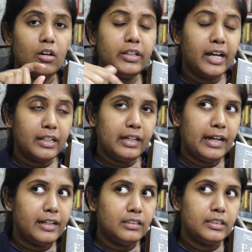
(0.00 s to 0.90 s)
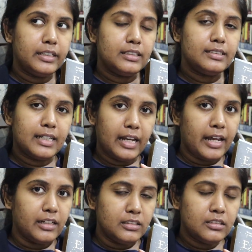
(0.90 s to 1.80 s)
On the other hand, there is
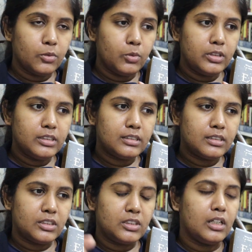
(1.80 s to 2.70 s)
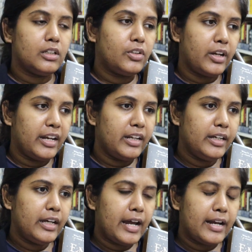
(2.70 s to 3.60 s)
Elias, who is
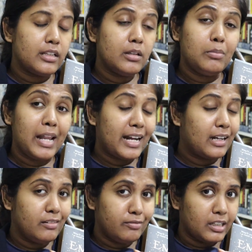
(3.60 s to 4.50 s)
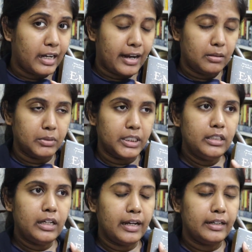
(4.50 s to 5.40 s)
training at the Black Cliff
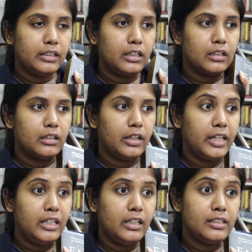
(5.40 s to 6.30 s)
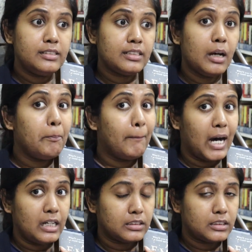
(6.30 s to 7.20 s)
Academy, and he is a
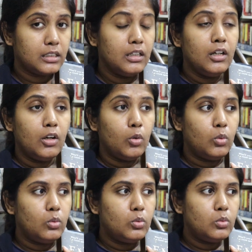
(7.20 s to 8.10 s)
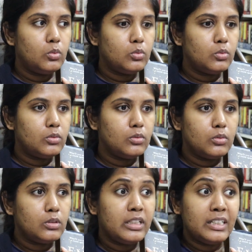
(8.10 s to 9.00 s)
mask who,
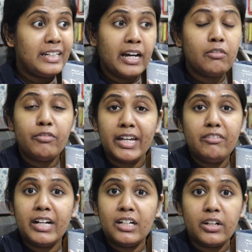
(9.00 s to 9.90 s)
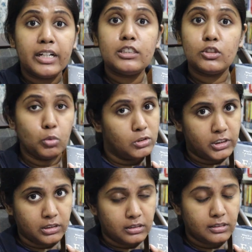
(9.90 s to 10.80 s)
they are very well trained
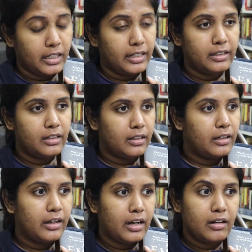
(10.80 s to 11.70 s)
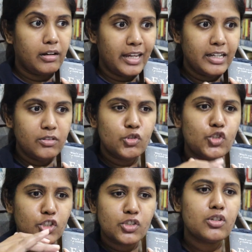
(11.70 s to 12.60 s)
soldiers, and he is
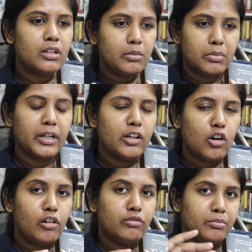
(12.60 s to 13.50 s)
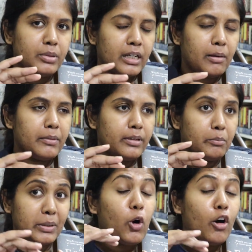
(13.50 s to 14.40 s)
just on the brink of
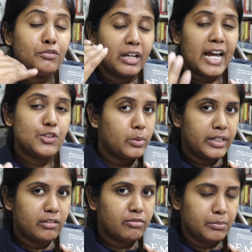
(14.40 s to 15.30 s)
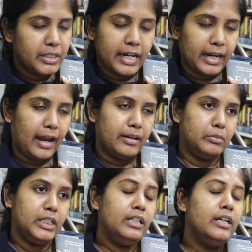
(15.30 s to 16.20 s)
graduating from the
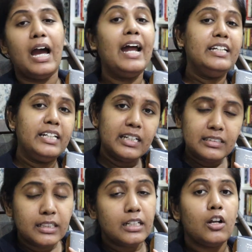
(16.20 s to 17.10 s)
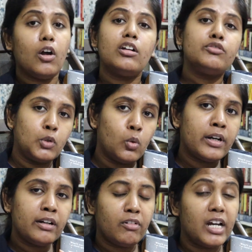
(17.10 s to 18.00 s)
academy, and he has seen a lot of
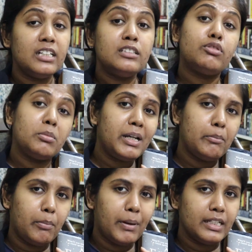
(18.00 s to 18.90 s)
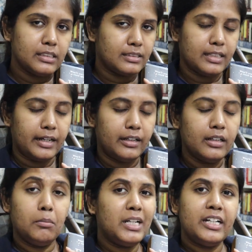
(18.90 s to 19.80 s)
gore and violence from the Empire side,
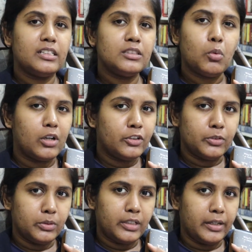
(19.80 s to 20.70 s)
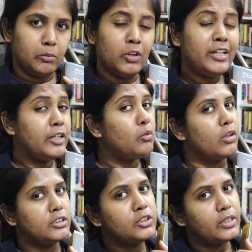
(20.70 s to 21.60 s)
but he doesn't want to do it anymore and he
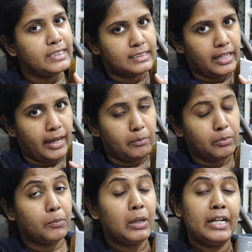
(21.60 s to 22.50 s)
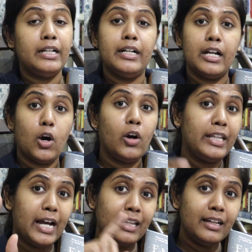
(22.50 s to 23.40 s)
wants to escape. And
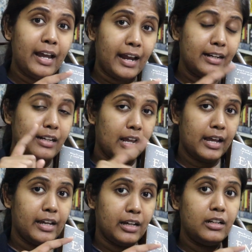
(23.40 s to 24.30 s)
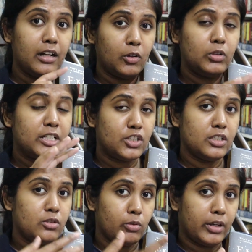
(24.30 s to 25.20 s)
on the other hand, Laya, now that
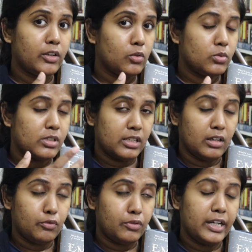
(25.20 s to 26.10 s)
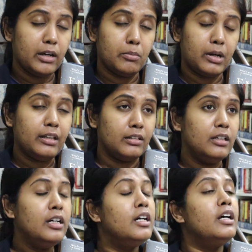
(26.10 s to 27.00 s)
she's looking to free her
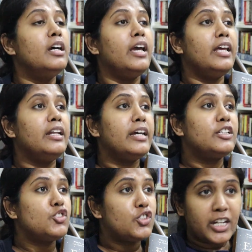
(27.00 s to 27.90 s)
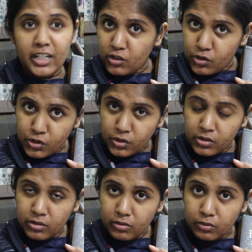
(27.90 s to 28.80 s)
brother, in exchange
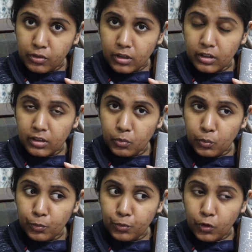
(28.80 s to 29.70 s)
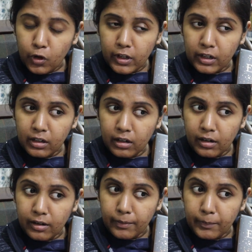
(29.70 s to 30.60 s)
for
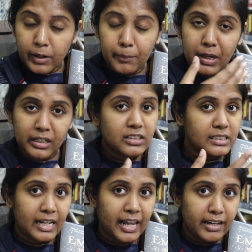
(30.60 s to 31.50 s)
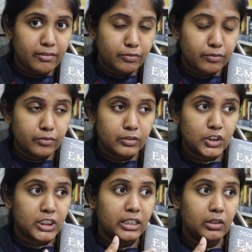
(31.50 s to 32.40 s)
her brother's life,
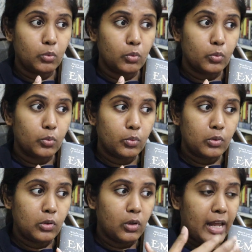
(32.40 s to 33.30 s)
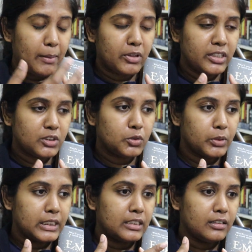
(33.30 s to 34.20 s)
she collaborates
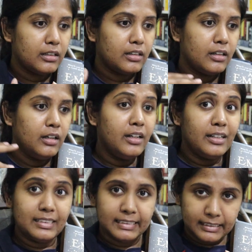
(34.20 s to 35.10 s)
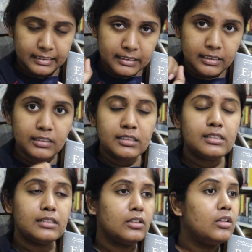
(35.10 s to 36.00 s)
with the
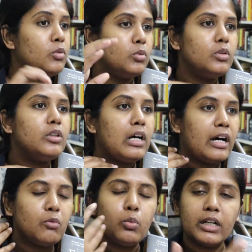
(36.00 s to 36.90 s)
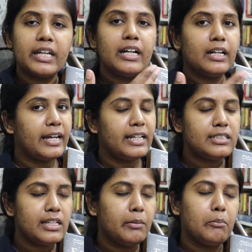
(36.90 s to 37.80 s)
resistance who are working
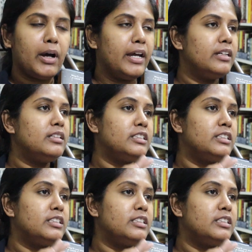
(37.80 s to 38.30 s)
against the Empire.